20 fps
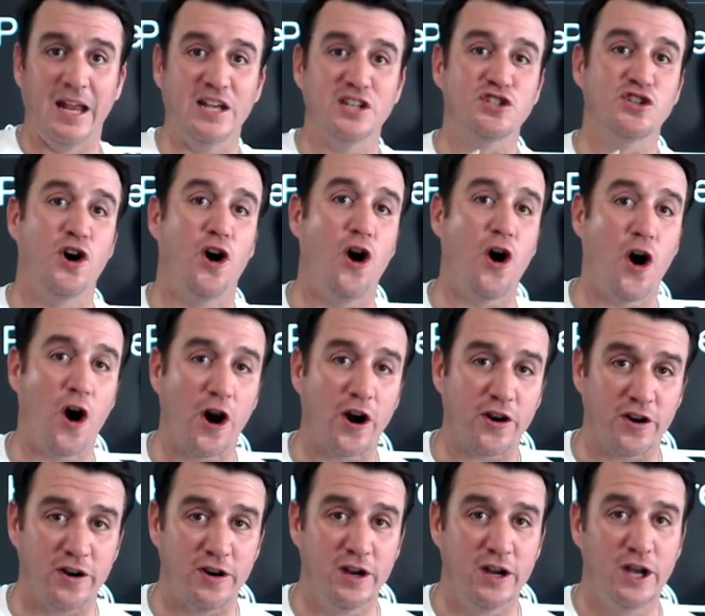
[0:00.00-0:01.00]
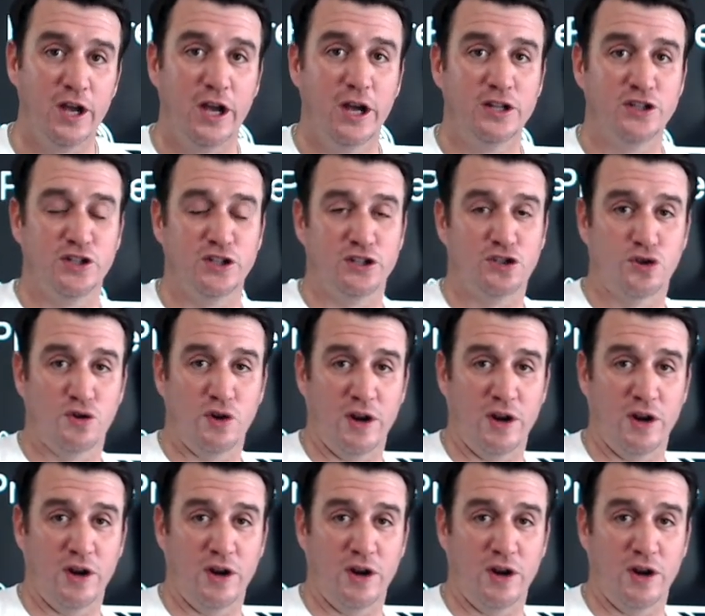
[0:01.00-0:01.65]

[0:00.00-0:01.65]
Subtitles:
is harder to